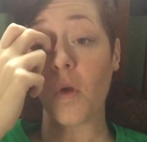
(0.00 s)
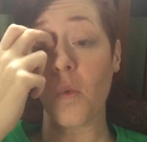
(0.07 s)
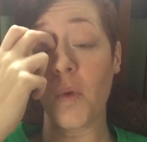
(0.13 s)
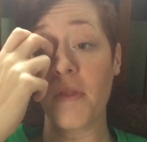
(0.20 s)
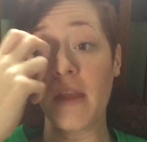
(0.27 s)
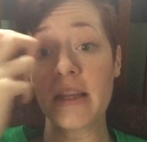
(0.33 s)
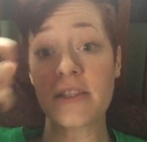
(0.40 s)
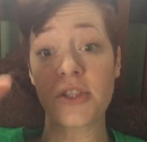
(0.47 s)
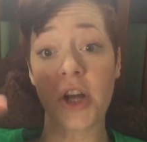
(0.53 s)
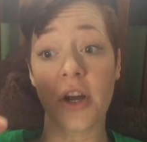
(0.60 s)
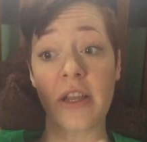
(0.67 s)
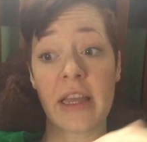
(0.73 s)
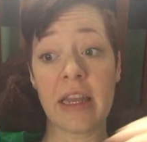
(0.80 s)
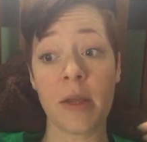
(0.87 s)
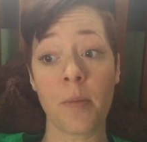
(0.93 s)
When they
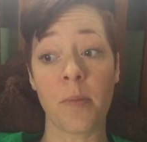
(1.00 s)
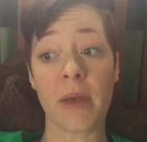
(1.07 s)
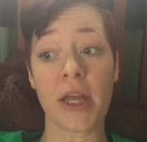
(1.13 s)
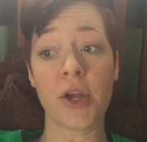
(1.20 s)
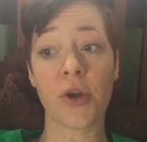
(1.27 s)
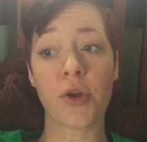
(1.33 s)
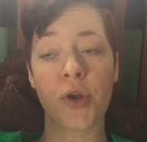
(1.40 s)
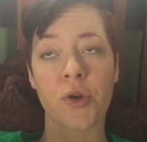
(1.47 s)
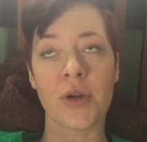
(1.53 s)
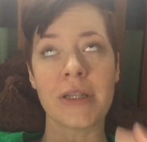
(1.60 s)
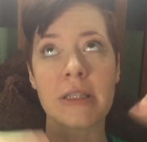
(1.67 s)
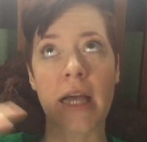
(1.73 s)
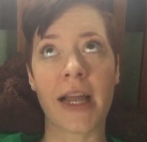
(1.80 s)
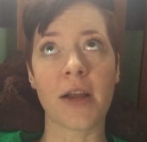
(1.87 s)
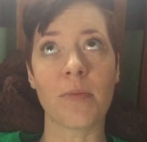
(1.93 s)
start getting bigger, your
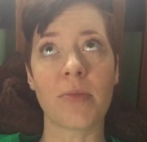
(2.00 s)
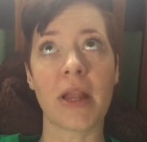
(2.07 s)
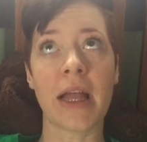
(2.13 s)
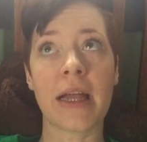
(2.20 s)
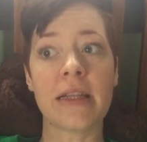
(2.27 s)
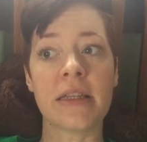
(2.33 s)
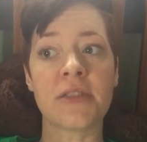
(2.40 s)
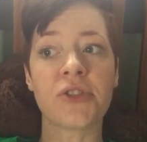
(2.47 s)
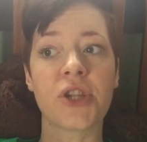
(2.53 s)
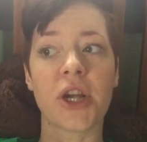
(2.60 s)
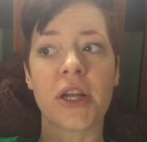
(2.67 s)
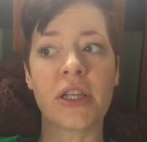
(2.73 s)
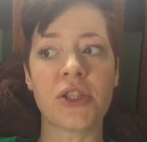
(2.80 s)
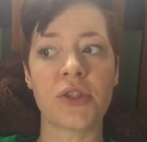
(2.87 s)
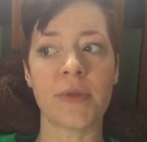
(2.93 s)
entire plant is
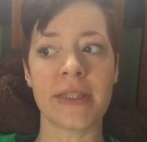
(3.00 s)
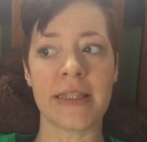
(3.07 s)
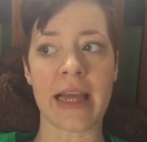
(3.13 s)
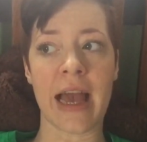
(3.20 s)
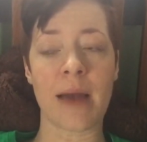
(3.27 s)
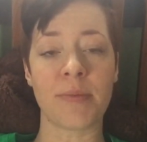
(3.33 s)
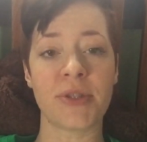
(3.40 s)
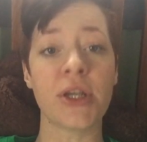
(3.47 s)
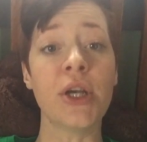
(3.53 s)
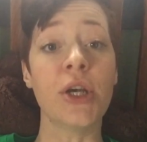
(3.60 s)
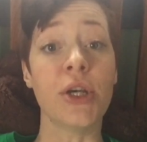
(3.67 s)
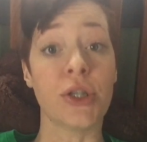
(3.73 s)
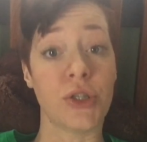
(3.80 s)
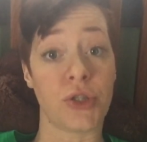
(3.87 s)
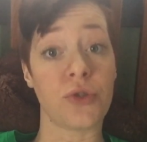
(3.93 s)
starting to adapt
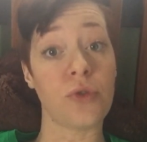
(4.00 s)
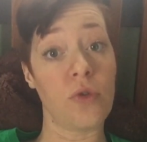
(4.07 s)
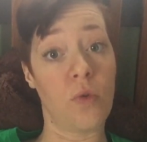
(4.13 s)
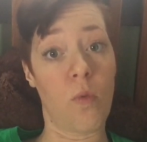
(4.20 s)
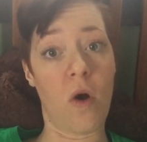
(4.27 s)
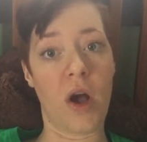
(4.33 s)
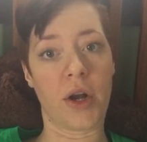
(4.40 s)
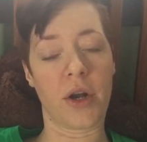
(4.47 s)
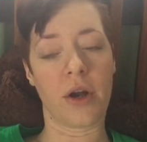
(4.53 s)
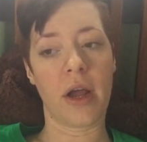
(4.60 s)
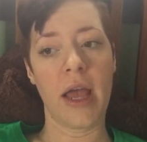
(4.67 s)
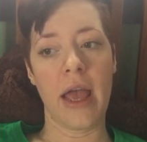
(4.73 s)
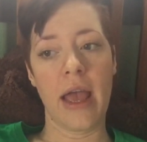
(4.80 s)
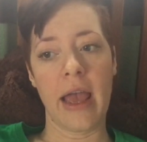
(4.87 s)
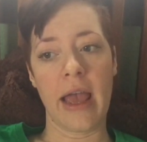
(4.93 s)
to the water,
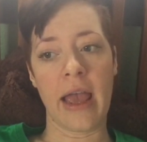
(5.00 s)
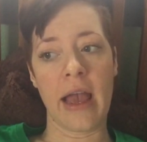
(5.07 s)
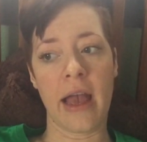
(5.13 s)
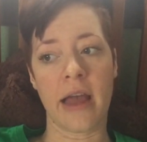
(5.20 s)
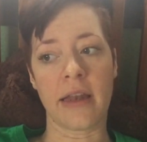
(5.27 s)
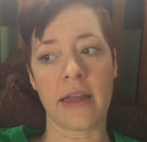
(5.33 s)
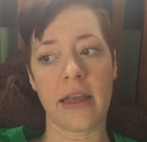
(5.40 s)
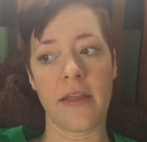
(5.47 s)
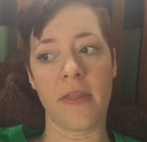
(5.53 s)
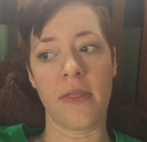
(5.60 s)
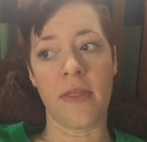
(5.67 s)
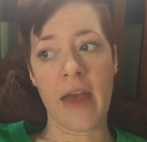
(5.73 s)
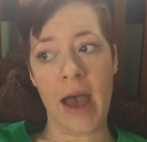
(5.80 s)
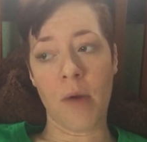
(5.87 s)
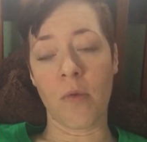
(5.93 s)
and
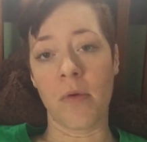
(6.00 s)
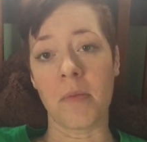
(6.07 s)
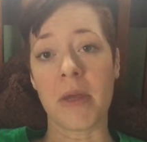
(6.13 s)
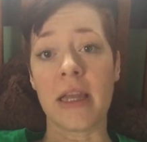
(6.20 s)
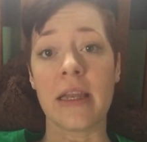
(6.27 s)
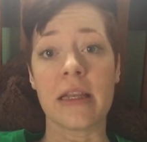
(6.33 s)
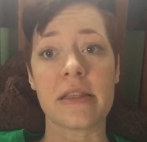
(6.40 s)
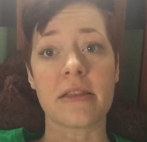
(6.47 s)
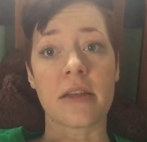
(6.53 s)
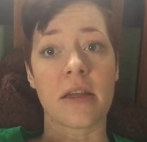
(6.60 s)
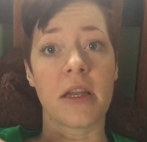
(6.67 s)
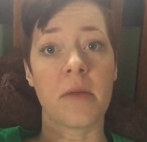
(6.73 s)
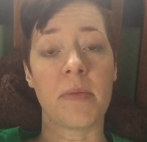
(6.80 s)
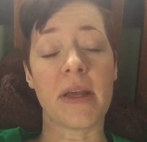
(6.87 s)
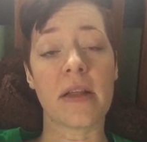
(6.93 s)
that will mean it's
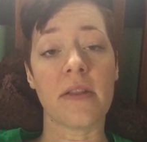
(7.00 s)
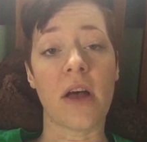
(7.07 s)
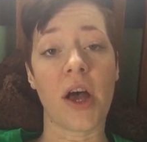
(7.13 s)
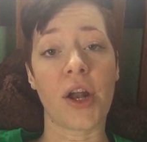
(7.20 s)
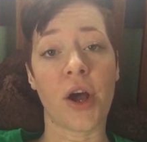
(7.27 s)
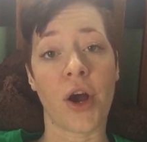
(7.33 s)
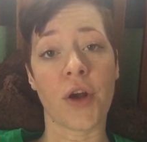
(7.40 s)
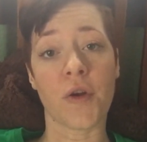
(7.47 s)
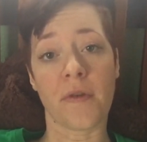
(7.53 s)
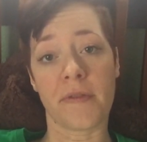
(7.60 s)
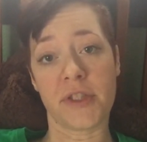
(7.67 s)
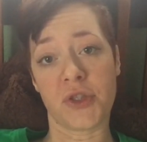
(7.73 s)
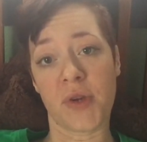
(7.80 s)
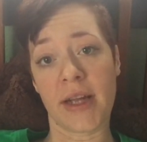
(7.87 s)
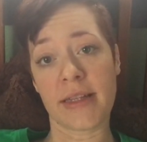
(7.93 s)
going to be a lot harder of
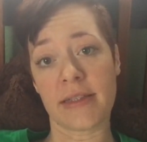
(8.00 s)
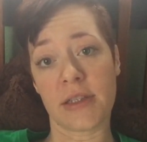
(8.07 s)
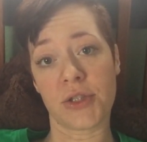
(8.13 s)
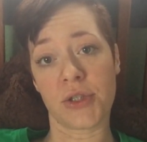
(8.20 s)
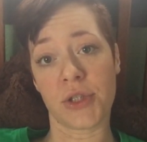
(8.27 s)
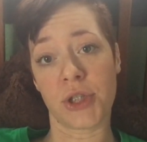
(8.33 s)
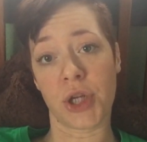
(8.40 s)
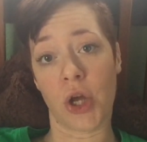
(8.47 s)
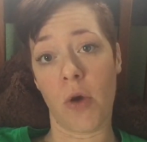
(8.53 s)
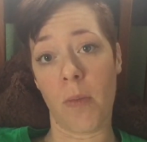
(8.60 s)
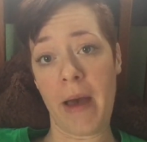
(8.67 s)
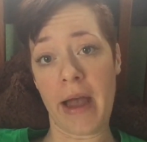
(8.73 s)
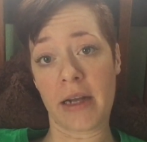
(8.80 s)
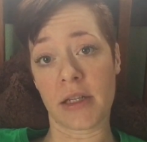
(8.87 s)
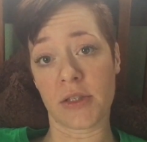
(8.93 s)
a transition to go
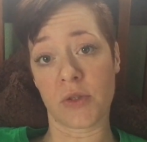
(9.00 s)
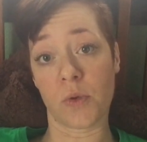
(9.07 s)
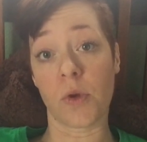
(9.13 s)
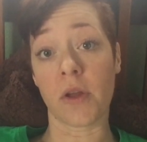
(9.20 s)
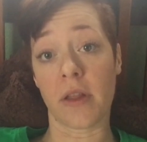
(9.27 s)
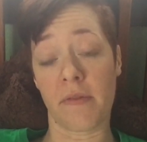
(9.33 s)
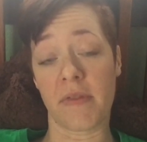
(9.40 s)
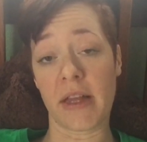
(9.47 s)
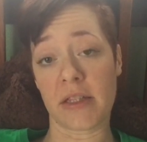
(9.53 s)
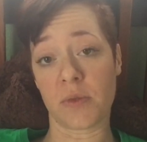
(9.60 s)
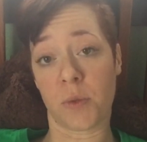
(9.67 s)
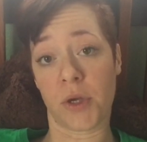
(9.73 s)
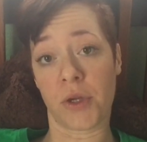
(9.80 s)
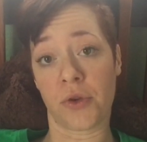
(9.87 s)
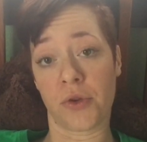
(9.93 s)
back to soil if
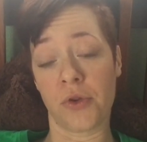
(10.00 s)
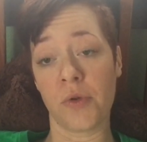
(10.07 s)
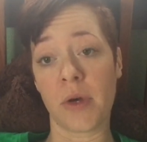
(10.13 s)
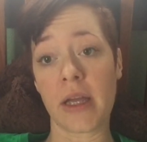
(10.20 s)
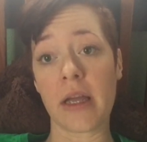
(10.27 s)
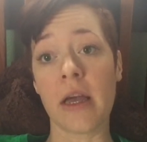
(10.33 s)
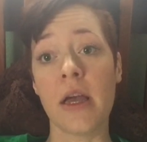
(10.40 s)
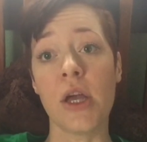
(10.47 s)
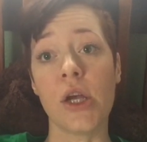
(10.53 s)
that's what you're doing.